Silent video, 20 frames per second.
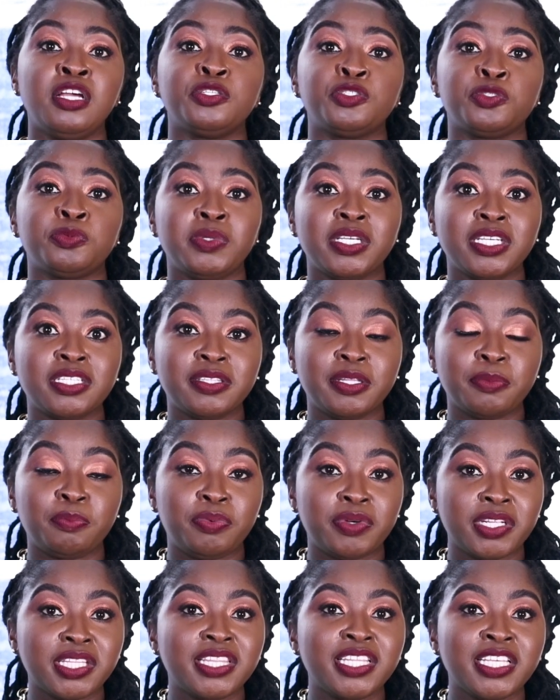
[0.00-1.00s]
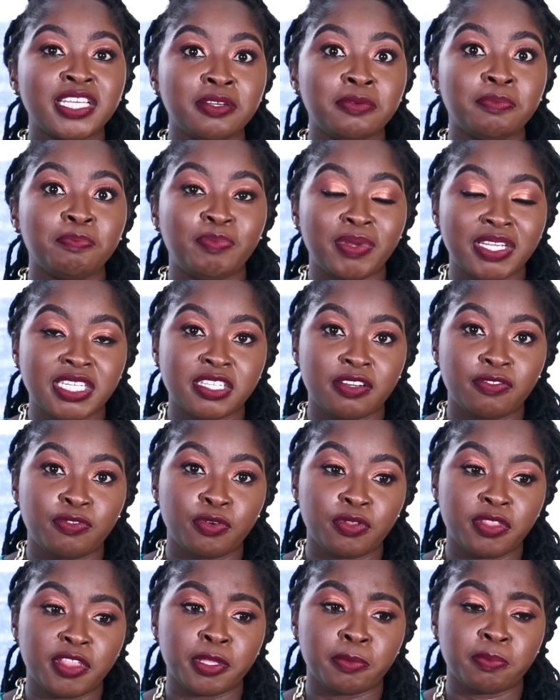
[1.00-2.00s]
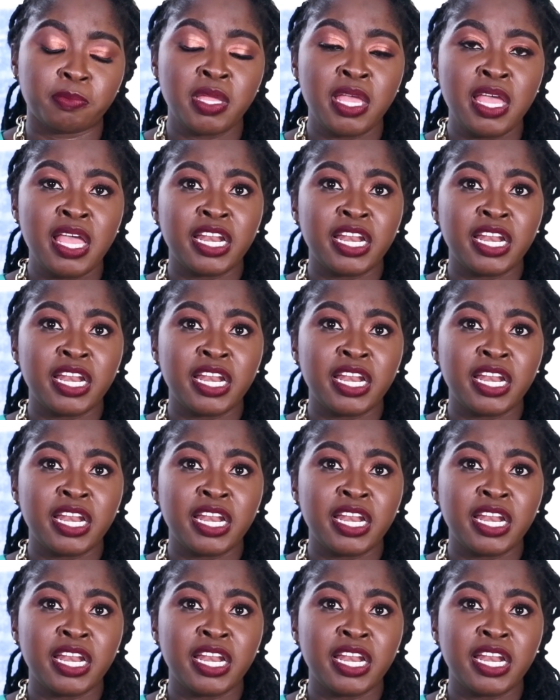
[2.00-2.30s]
to make the breathing better for them.